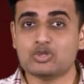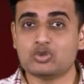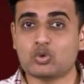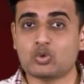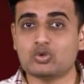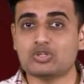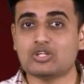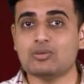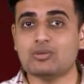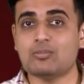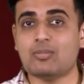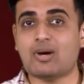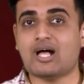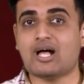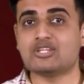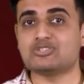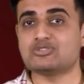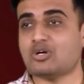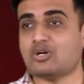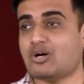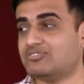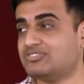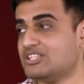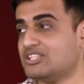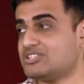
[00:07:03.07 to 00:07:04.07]
total
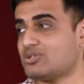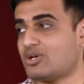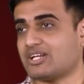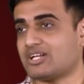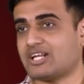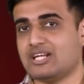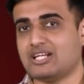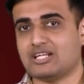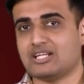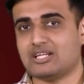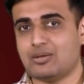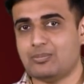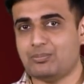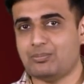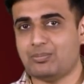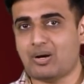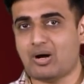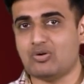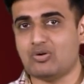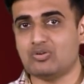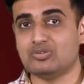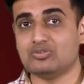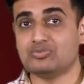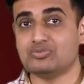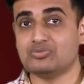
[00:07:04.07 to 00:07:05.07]
mass of this organic
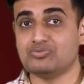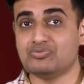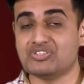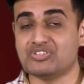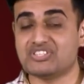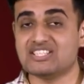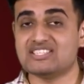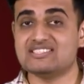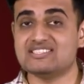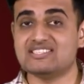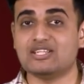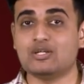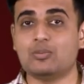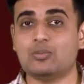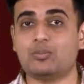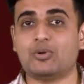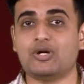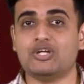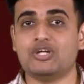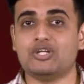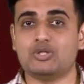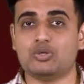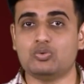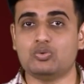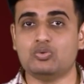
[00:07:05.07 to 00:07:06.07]
compound, which is
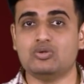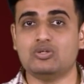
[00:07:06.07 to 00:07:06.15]
0.2,